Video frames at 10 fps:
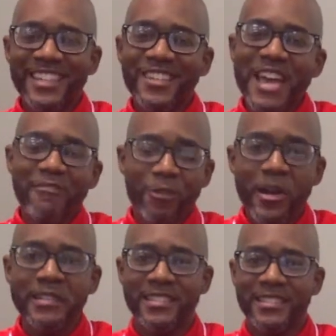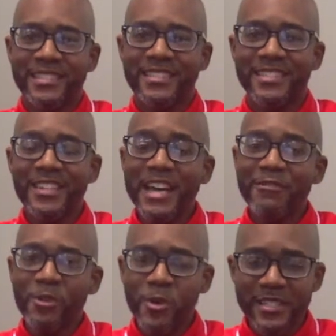have questions.
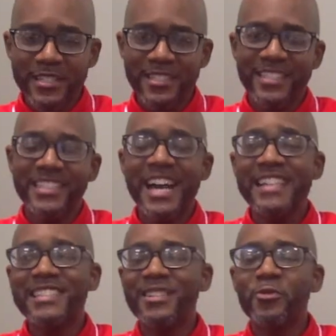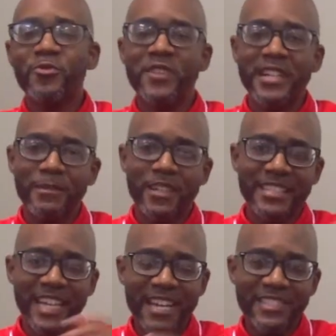And, guys, it's so funny
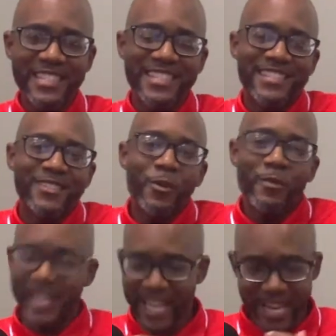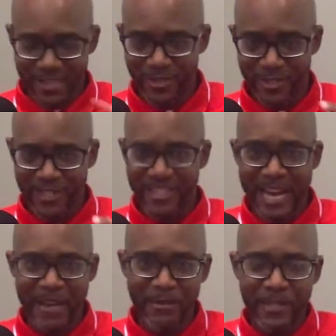because I have just so many answers
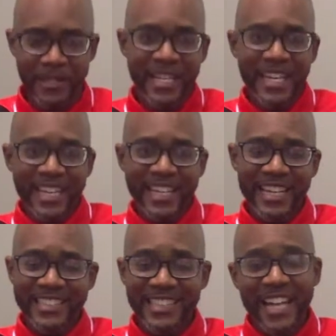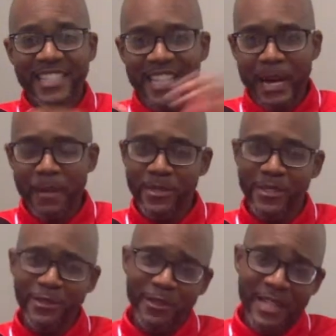inside of me. As a lot of times
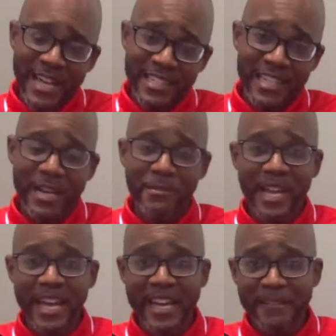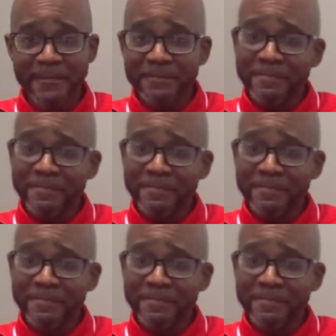I have